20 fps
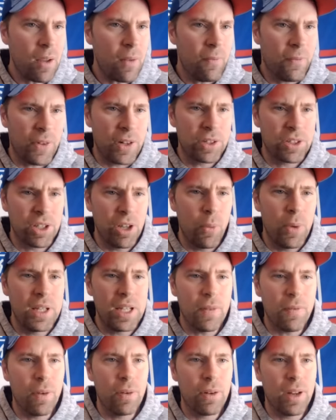First, though, we
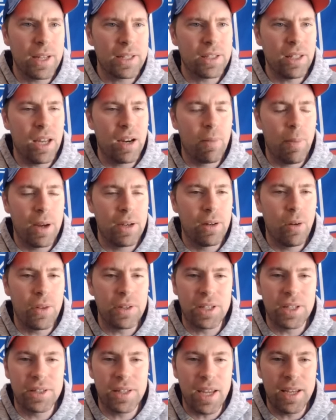definitely would like to let everybody know that
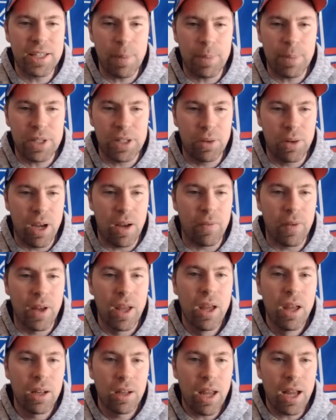today's episode of
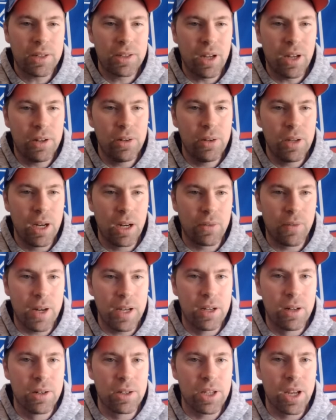Locked On New York
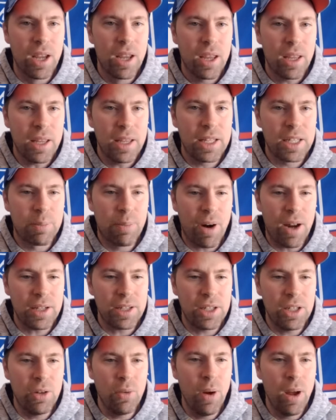Rangers is brought
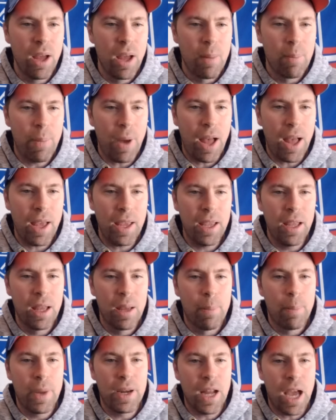to you by
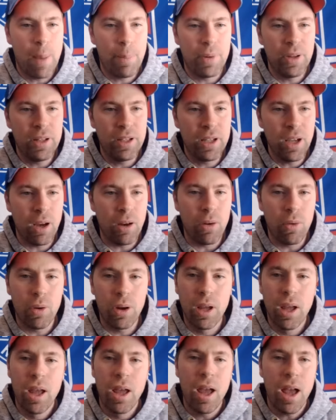Monopoly Go.
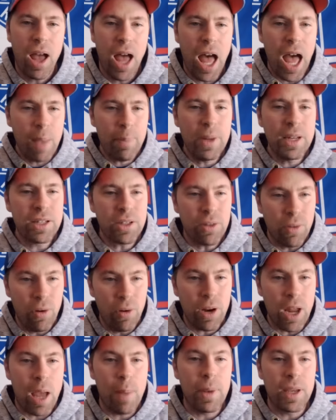I've been
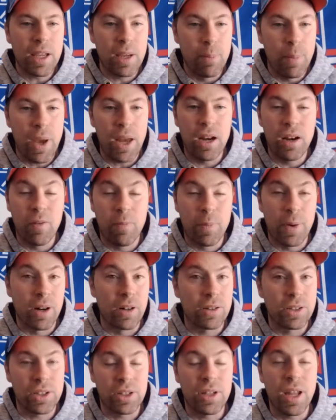told I'm a competitive
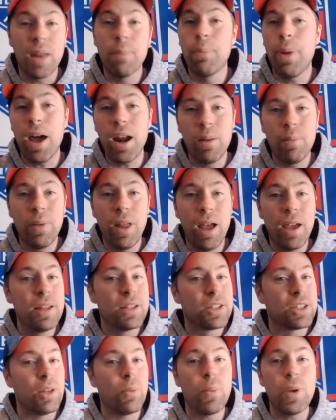person, and bottom line
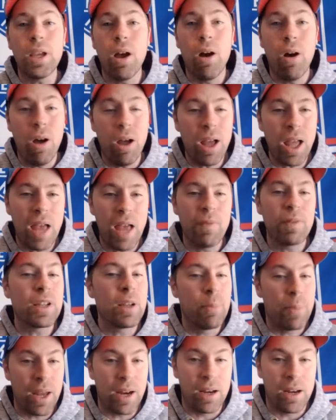is that we all have a
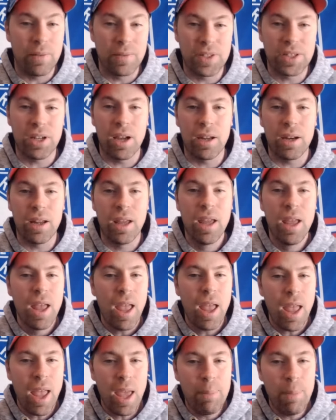competitive side.
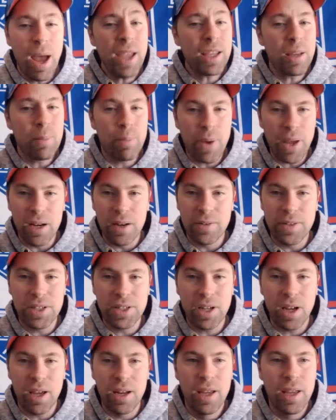And my competitive
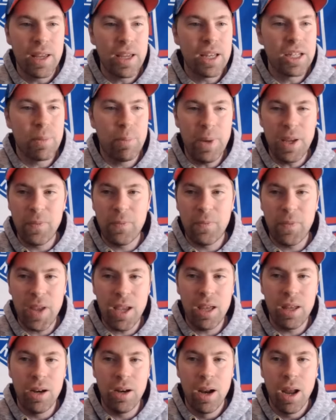side is a big
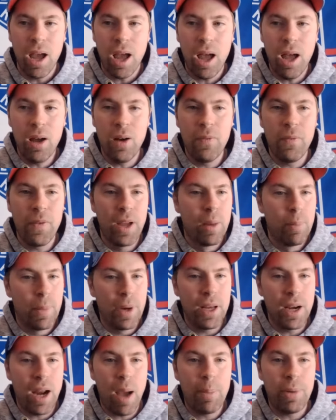fan of
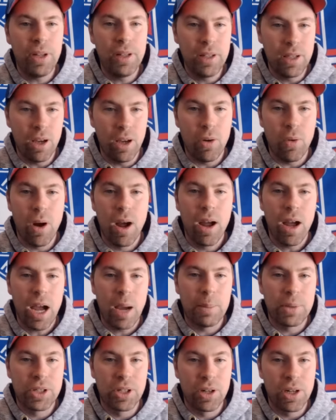Monopoly Go.
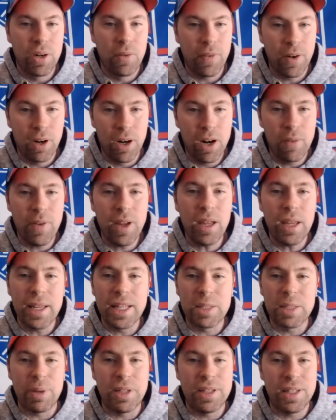I'm sure you've heard of it.
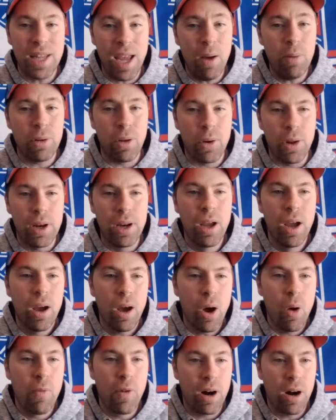It's been downloaded
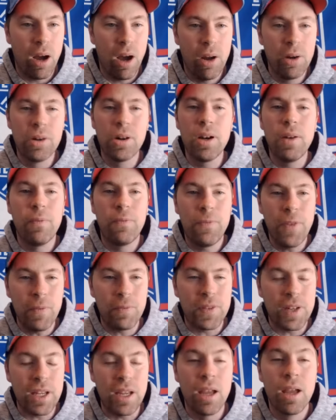over
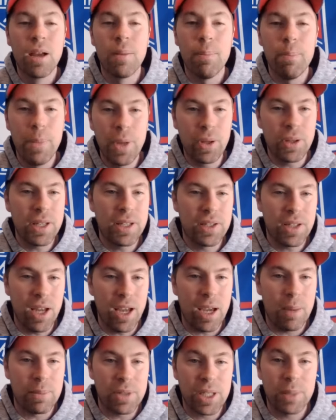150 million
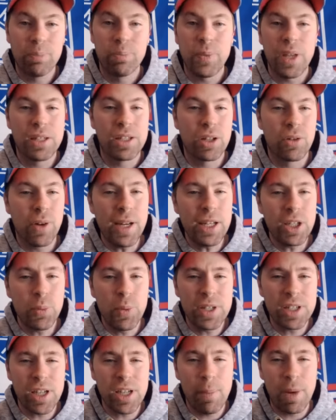times. It's a great
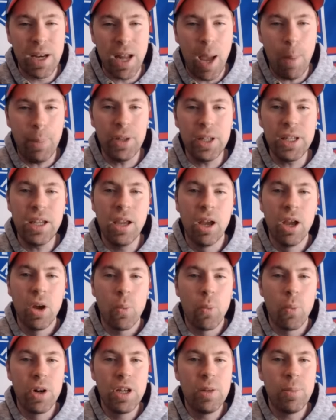twist on Monopoly
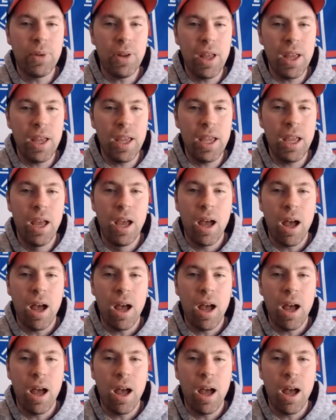where you play